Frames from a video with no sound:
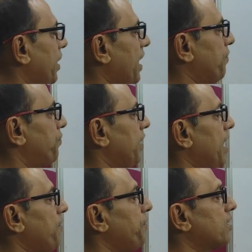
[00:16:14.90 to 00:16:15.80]
F
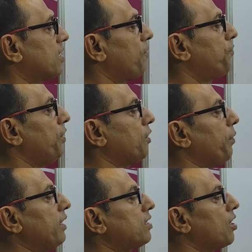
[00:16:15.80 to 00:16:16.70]
is the
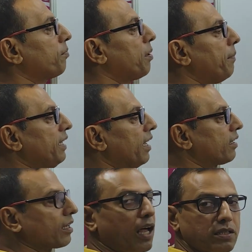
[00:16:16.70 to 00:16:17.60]
frequency of the
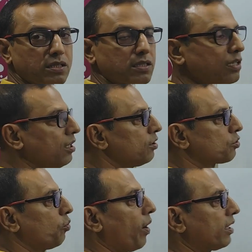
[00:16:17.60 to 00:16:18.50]
median class.
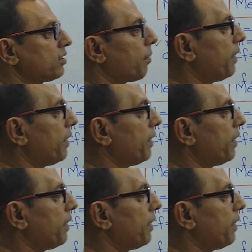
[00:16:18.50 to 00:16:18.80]
So what is the